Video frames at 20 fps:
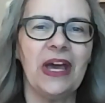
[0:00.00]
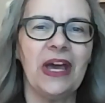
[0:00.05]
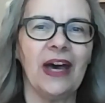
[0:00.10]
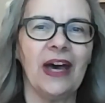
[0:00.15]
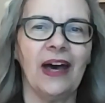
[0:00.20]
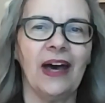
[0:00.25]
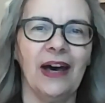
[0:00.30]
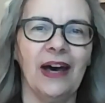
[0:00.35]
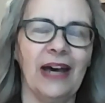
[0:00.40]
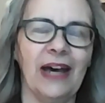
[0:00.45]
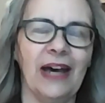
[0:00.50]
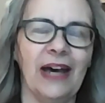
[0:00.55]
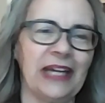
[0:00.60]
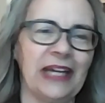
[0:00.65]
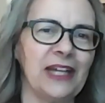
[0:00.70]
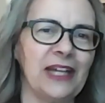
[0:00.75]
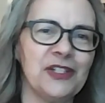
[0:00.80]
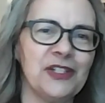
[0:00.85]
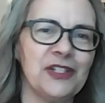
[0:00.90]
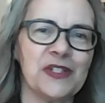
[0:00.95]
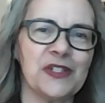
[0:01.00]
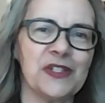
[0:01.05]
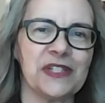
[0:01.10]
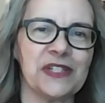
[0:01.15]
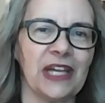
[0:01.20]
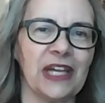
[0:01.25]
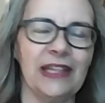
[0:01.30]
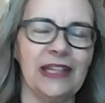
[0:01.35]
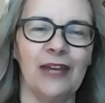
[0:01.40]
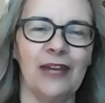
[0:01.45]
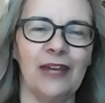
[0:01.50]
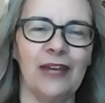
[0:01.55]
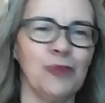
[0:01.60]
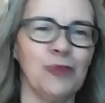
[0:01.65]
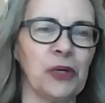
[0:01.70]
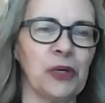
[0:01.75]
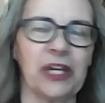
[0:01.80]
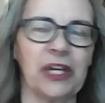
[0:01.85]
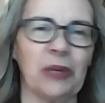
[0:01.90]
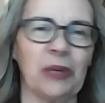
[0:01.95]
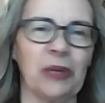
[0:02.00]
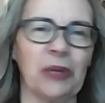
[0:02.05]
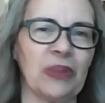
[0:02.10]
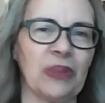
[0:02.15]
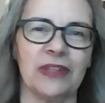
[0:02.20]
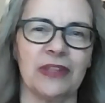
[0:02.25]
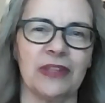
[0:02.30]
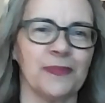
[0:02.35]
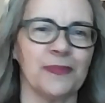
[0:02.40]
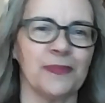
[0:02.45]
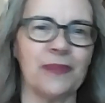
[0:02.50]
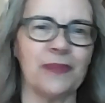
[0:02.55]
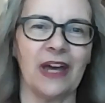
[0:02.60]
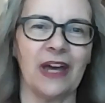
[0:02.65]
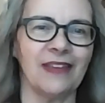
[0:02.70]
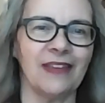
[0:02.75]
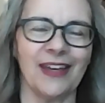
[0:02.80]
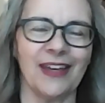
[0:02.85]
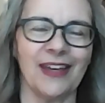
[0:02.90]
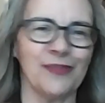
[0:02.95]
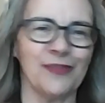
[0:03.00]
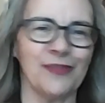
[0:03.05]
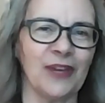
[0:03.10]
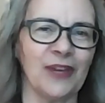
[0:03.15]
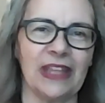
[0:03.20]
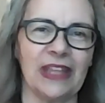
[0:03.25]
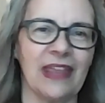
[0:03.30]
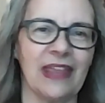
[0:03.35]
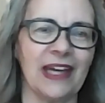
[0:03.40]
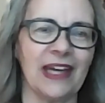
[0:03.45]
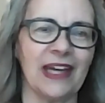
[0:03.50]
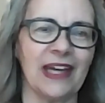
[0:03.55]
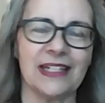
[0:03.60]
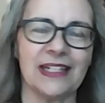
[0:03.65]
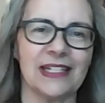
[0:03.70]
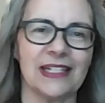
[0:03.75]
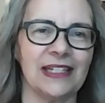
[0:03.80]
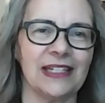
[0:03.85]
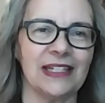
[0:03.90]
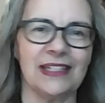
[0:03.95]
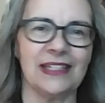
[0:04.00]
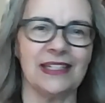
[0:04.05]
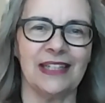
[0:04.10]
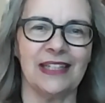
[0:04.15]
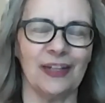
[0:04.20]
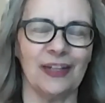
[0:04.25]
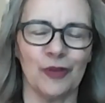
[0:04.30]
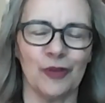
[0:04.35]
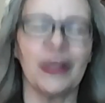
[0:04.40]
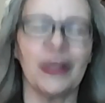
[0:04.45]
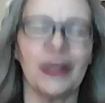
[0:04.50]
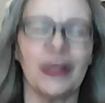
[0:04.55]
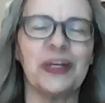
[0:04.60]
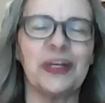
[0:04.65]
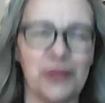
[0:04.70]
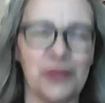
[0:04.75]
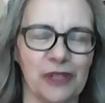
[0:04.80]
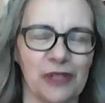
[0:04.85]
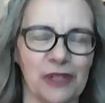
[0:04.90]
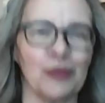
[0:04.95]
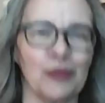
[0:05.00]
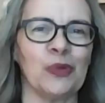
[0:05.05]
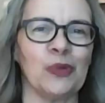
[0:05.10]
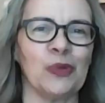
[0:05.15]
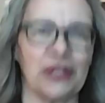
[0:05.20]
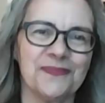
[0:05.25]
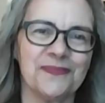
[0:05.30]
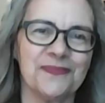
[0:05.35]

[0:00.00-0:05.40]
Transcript: And I love working with them. I find that incredibly rewarding.